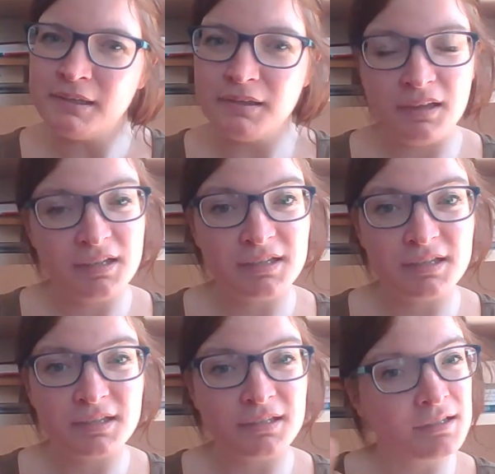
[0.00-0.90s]
well,
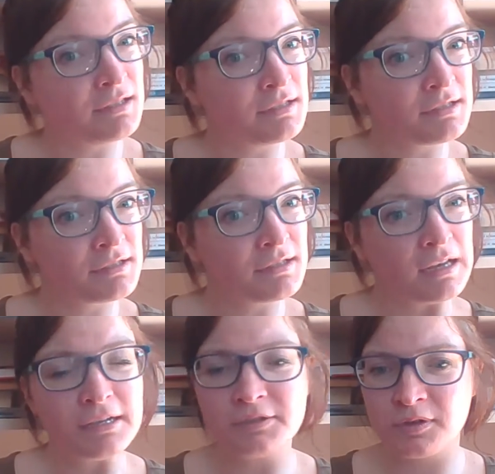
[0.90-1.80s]
this is,
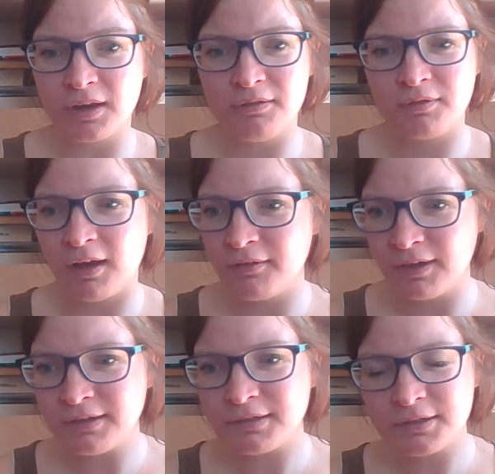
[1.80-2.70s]
as you kind of
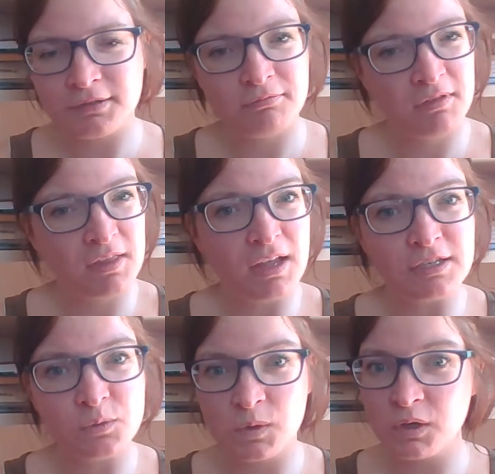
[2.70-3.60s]
guessed, the
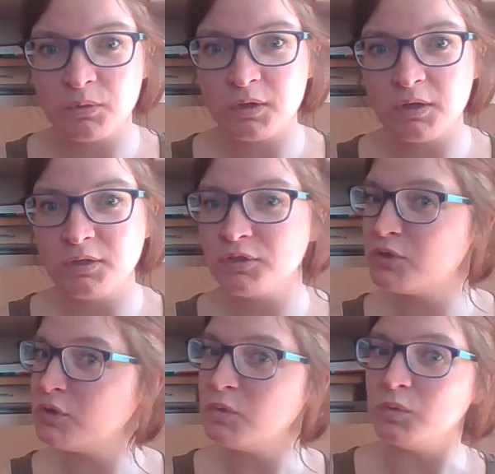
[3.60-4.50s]
last video in
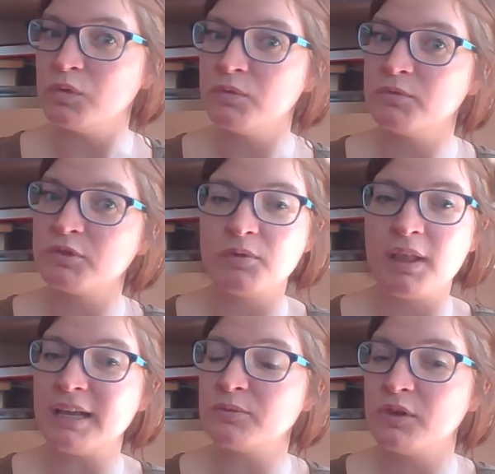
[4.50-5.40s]
June. So
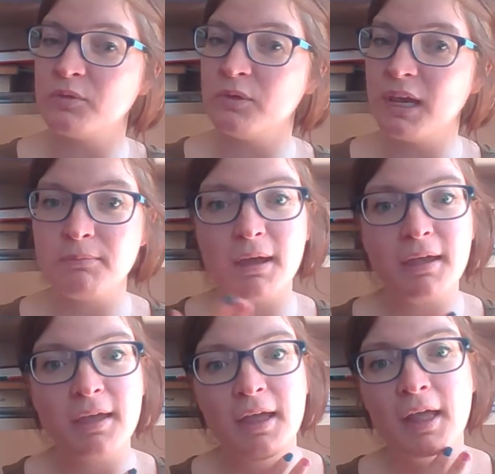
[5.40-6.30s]
last video in
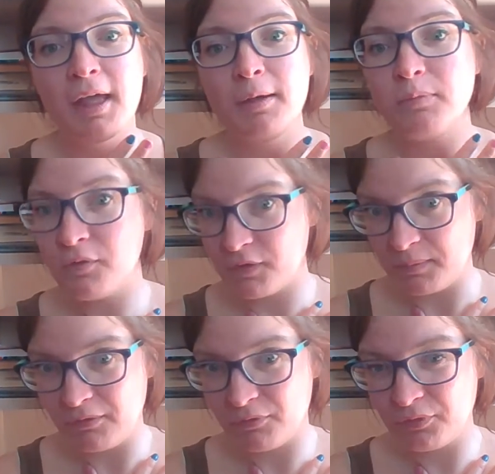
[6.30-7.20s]
my birthday
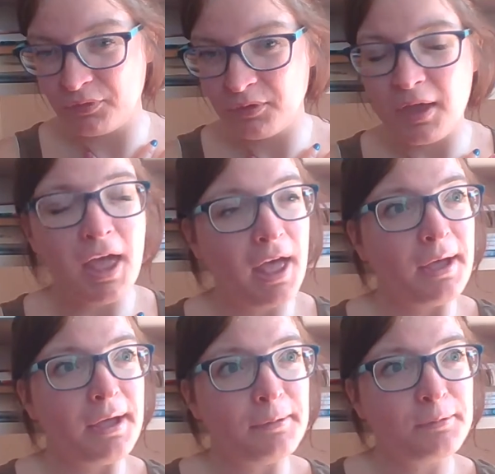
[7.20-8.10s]
month.
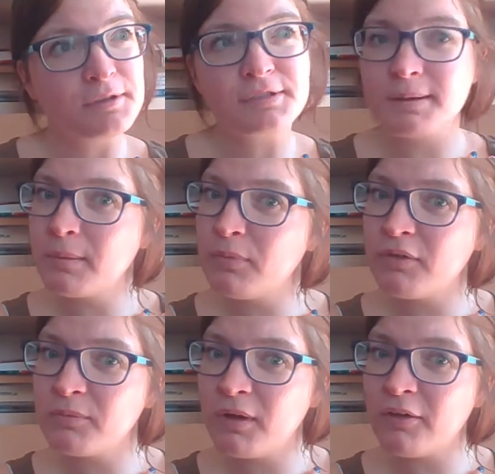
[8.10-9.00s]
I would say my
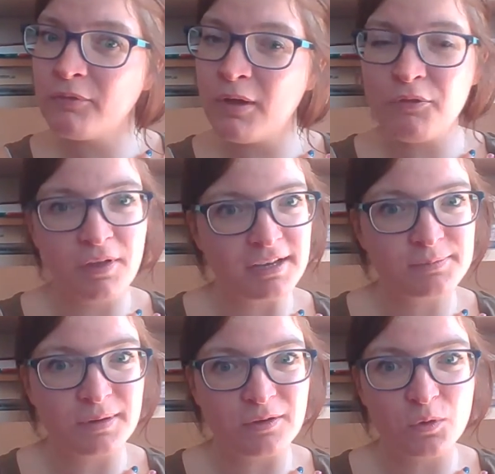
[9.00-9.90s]
birthday month has
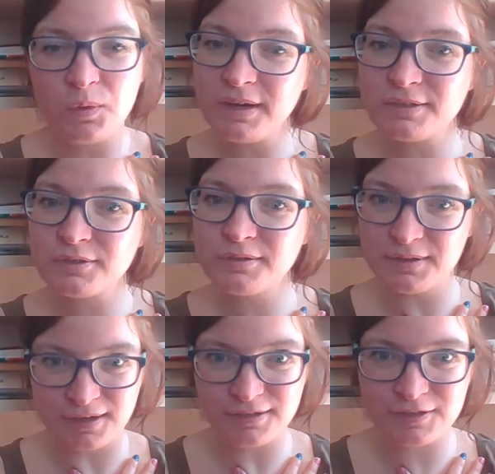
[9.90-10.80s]
been quite
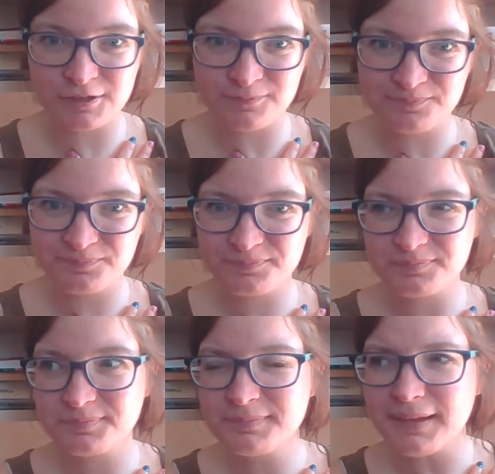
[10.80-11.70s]
nice.
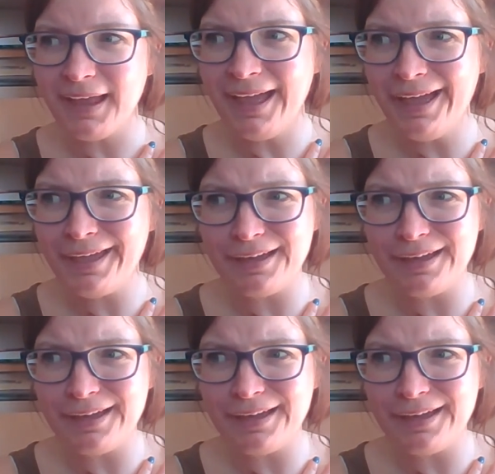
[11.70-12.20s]
I